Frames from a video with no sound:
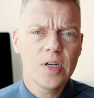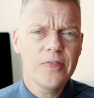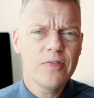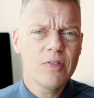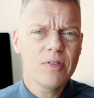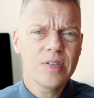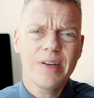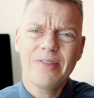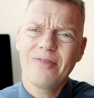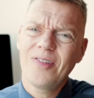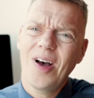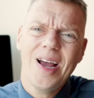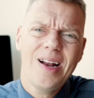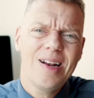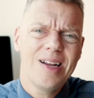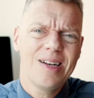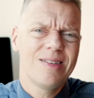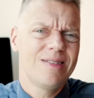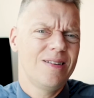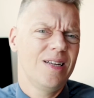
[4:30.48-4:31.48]
But if you say
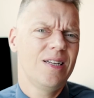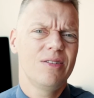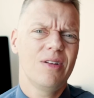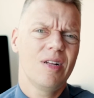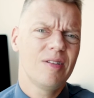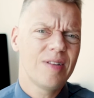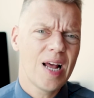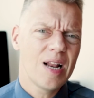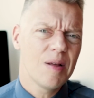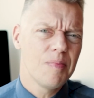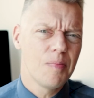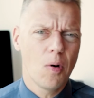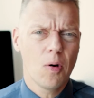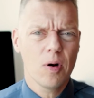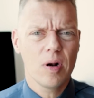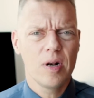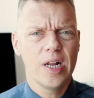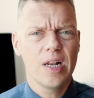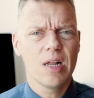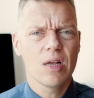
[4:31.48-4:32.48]
fine, it's not that
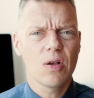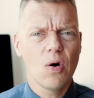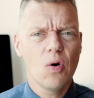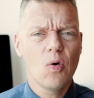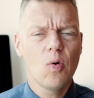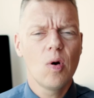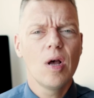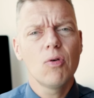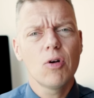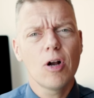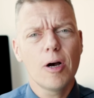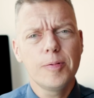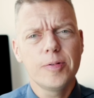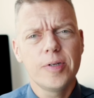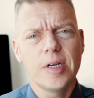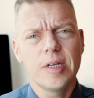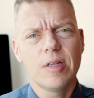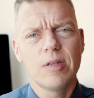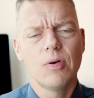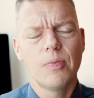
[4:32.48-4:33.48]
important, let it go. You don't
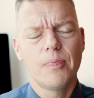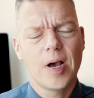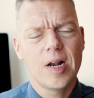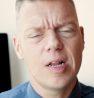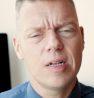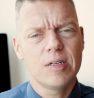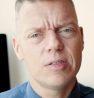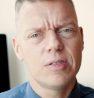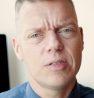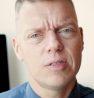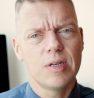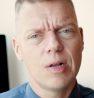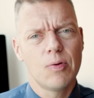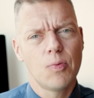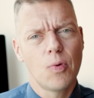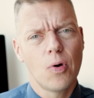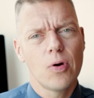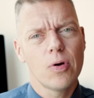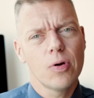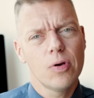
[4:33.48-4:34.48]
upset your balance at
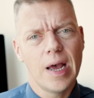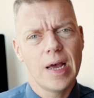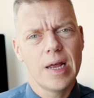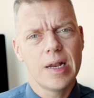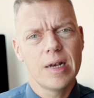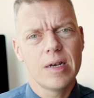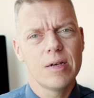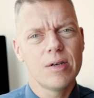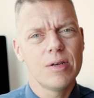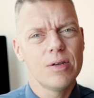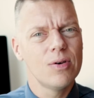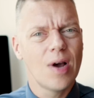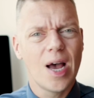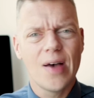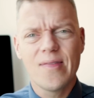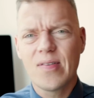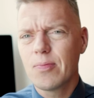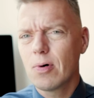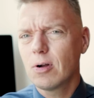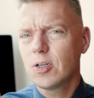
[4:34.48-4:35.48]
work. And you
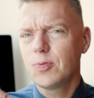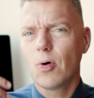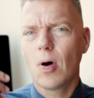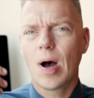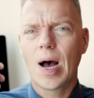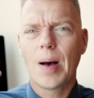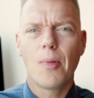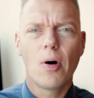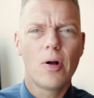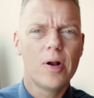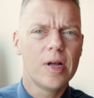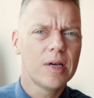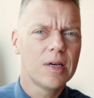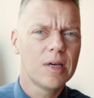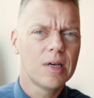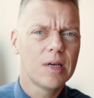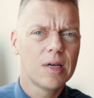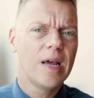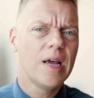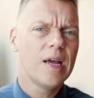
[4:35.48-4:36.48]
have a much more harmonic
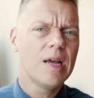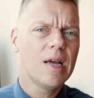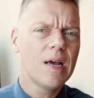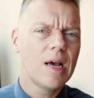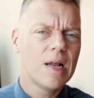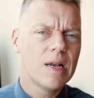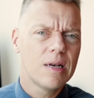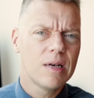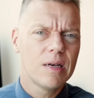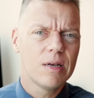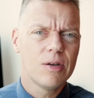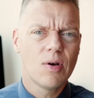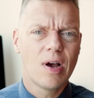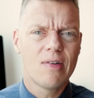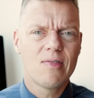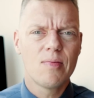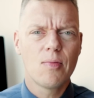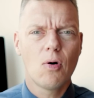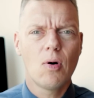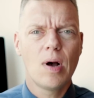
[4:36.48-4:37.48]
day and you
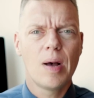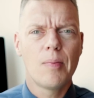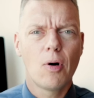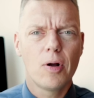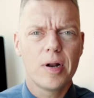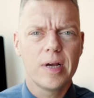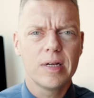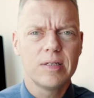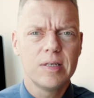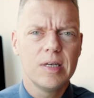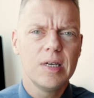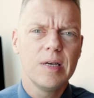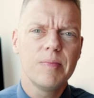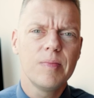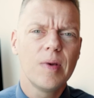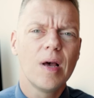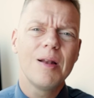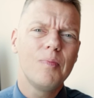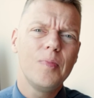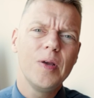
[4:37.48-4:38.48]
have a more harmonic
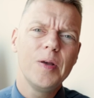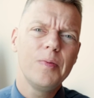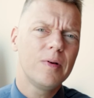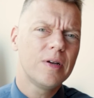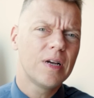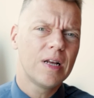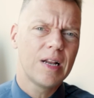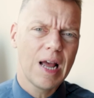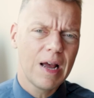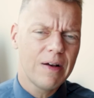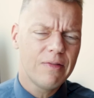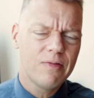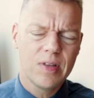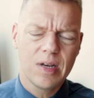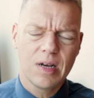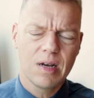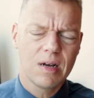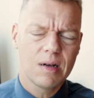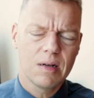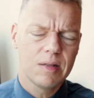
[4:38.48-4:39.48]
team. And people can have
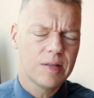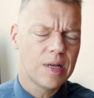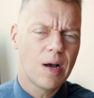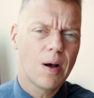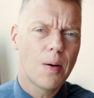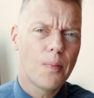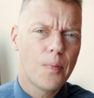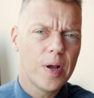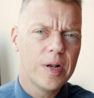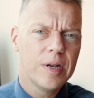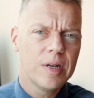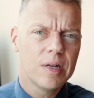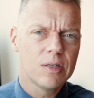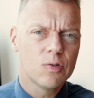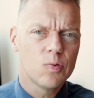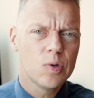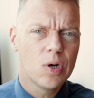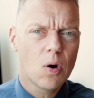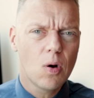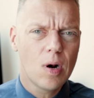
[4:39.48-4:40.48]
their
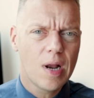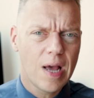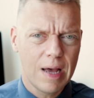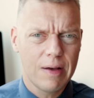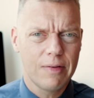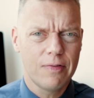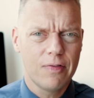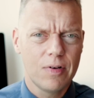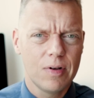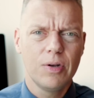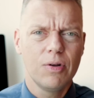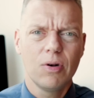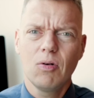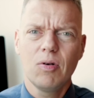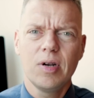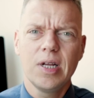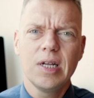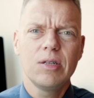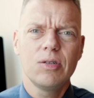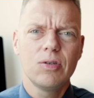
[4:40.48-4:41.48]
opinions. We all have. But you
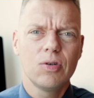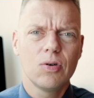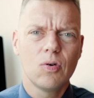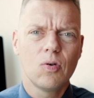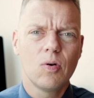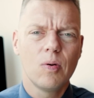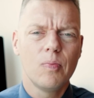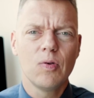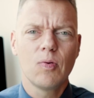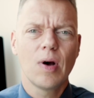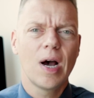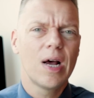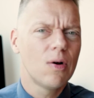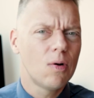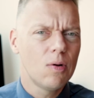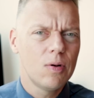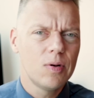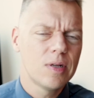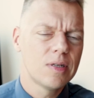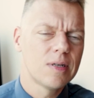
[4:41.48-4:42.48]
don't need to be right
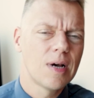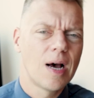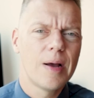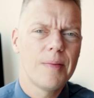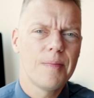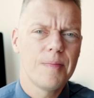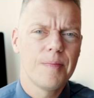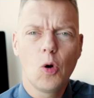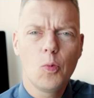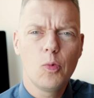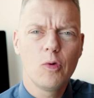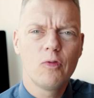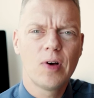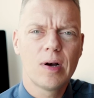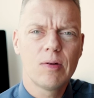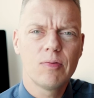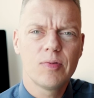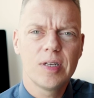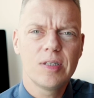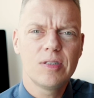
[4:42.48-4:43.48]
all the time. I hope you
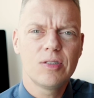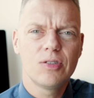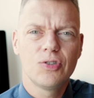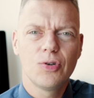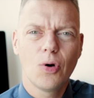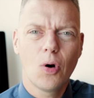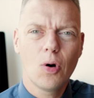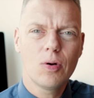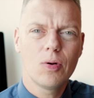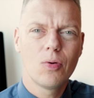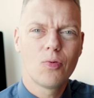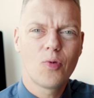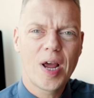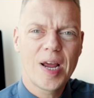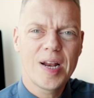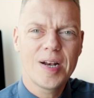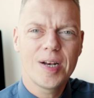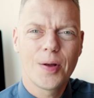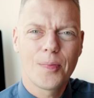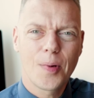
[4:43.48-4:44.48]
found this short
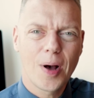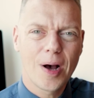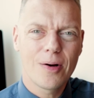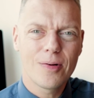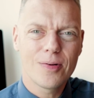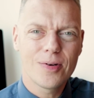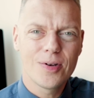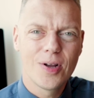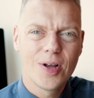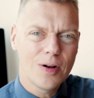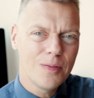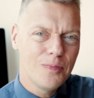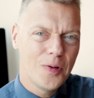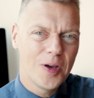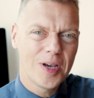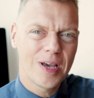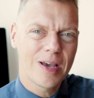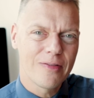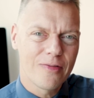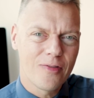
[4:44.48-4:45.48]
rant about not
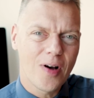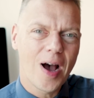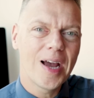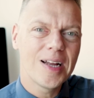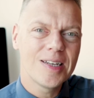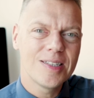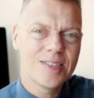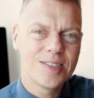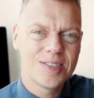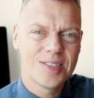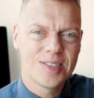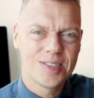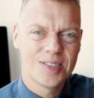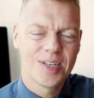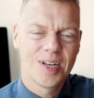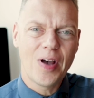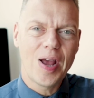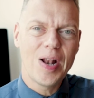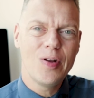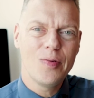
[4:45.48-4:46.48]
picking fights
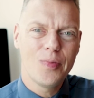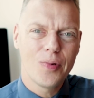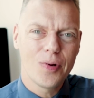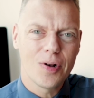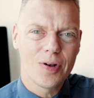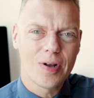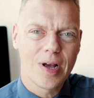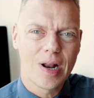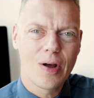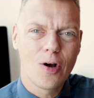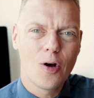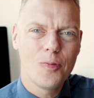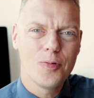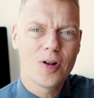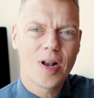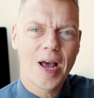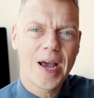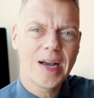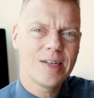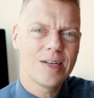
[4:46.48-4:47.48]
valuable. And I hope
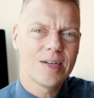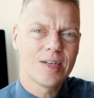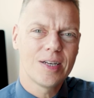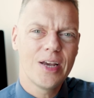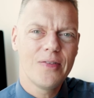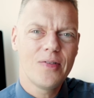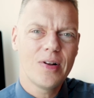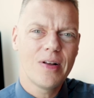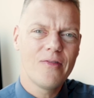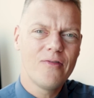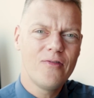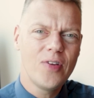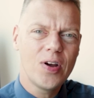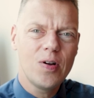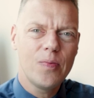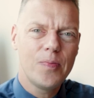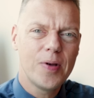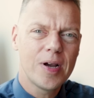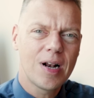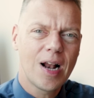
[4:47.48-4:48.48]
you liked it. Give it a
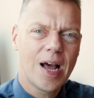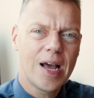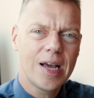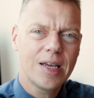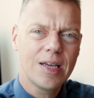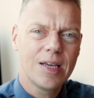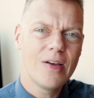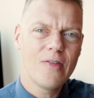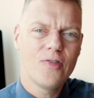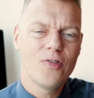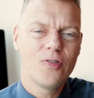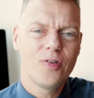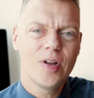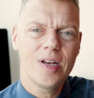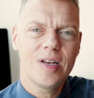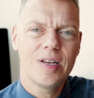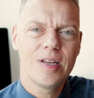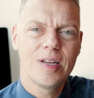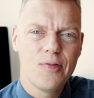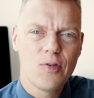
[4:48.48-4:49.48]
very big like if you
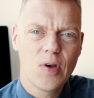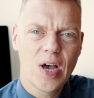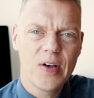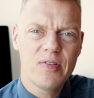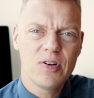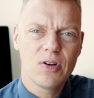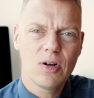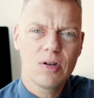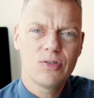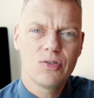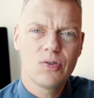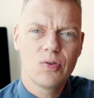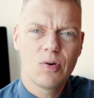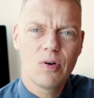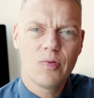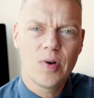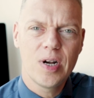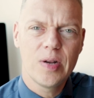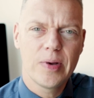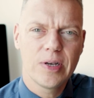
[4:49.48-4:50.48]
did. If you haven't done so
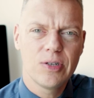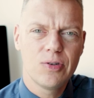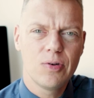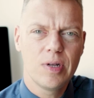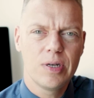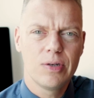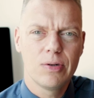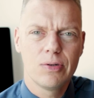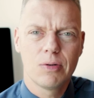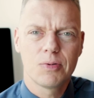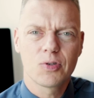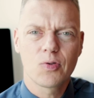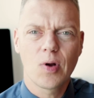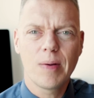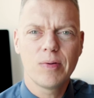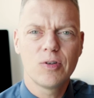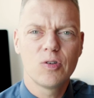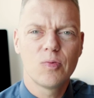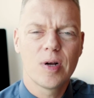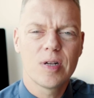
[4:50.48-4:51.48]
already, make sure that you
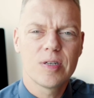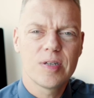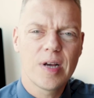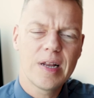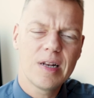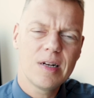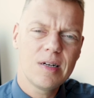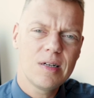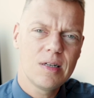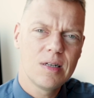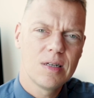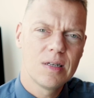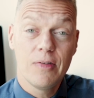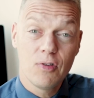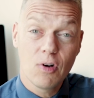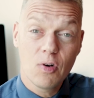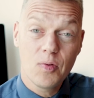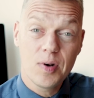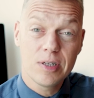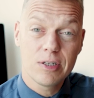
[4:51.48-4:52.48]
subscribe to my channel.
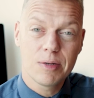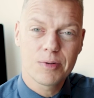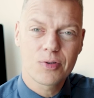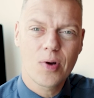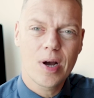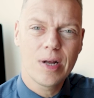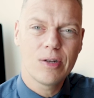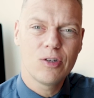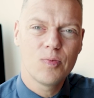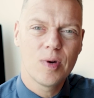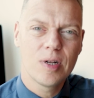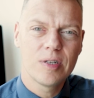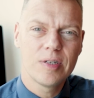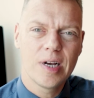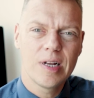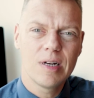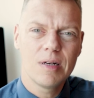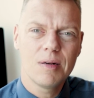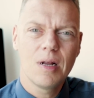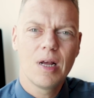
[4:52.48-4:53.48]
If you already subscribed to my
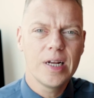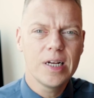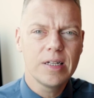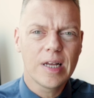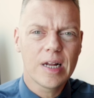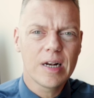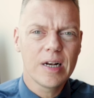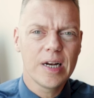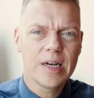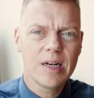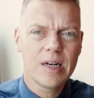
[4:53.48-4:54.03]
channel, click that